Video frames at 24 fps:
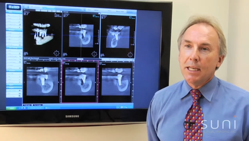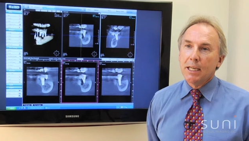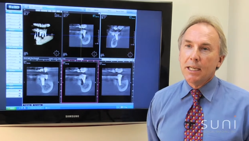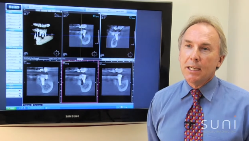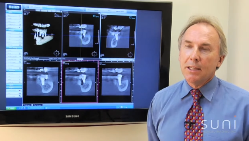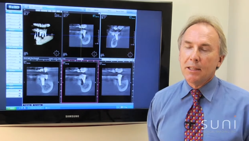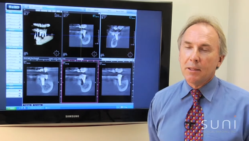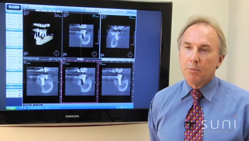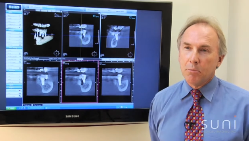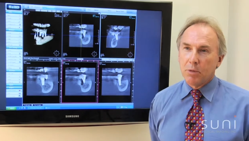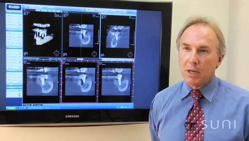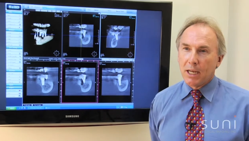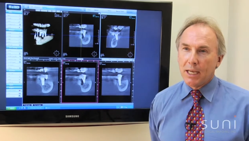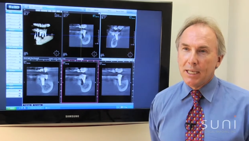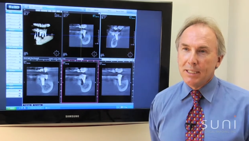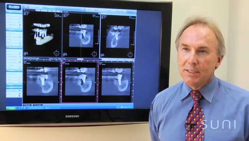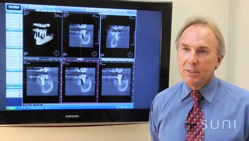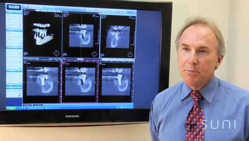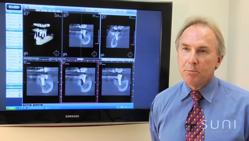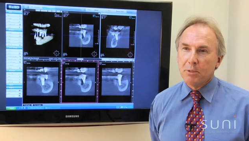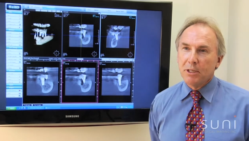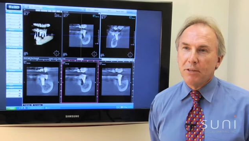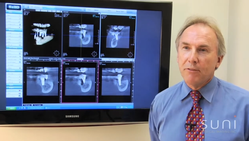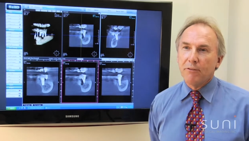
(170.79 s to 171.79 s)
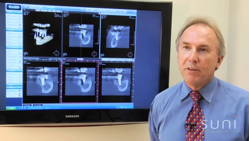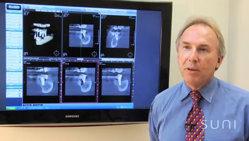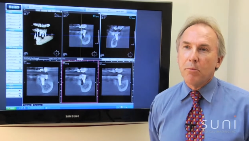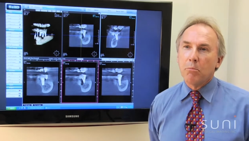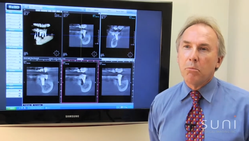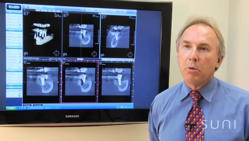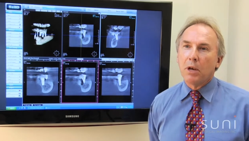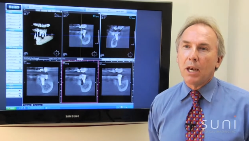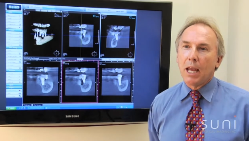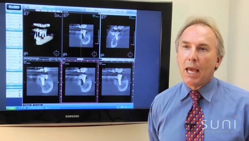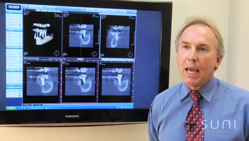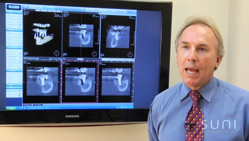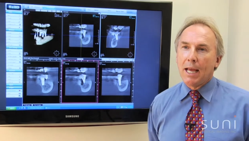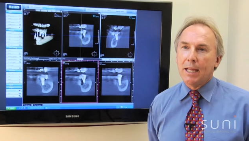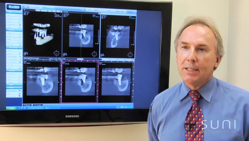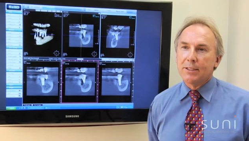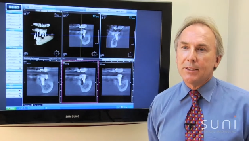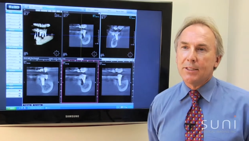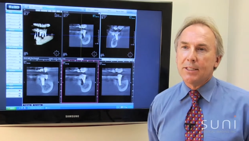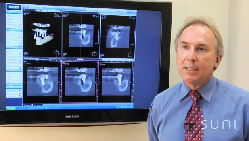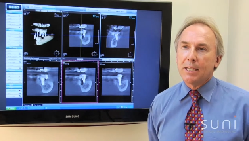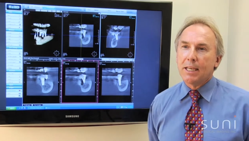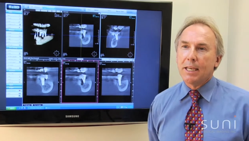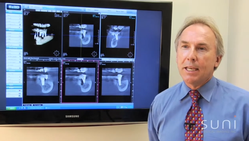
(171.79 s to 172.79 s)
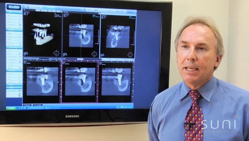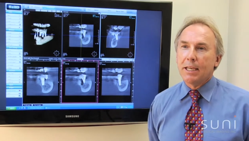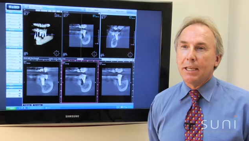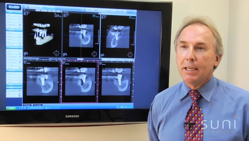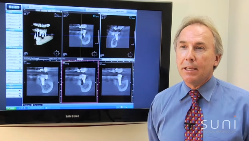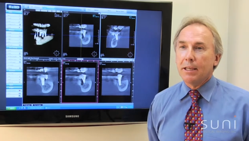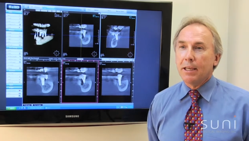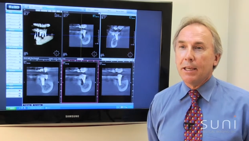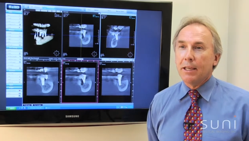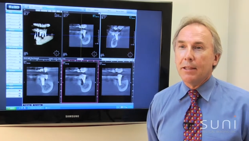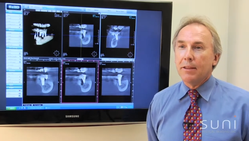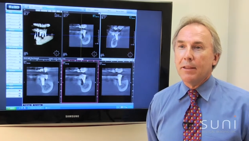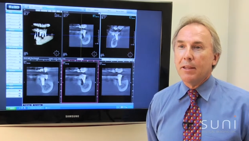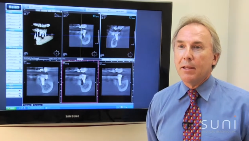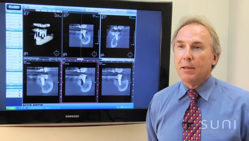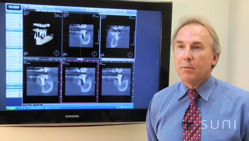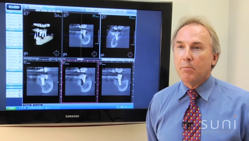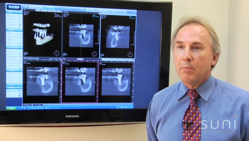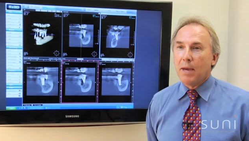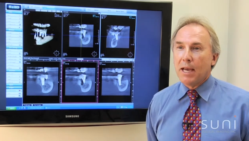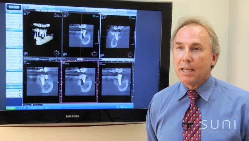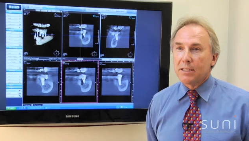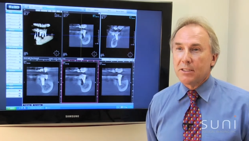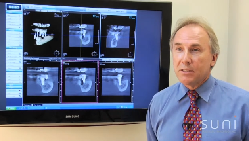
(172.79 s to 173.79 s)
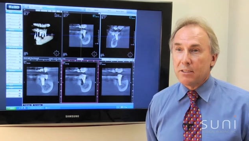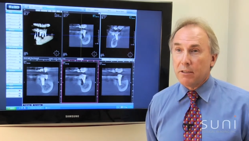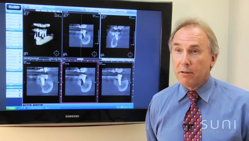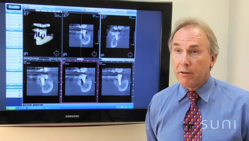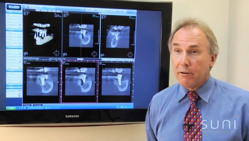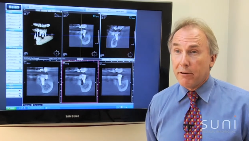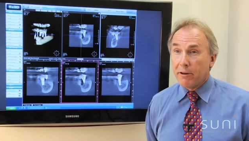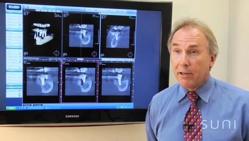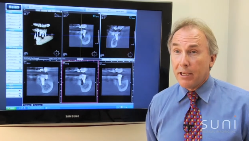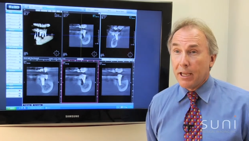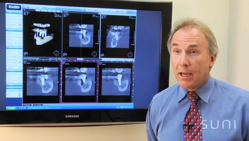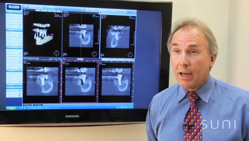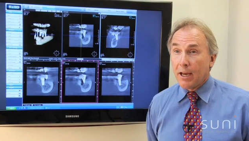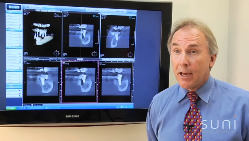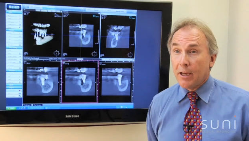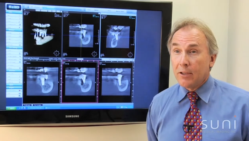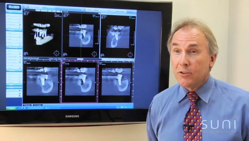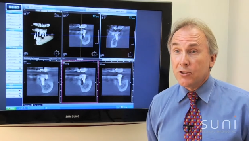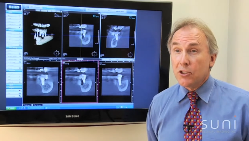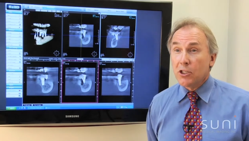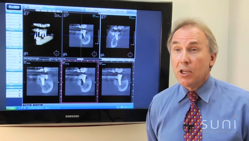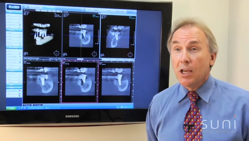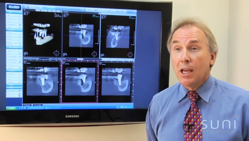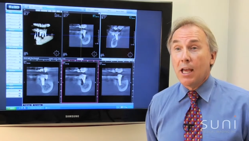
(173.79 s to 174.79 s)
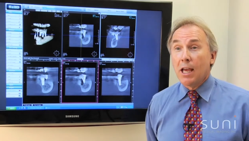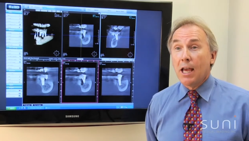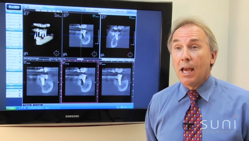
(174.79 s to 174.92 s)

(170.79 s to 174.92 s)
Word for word: in the placement of implants in the maxillary arch,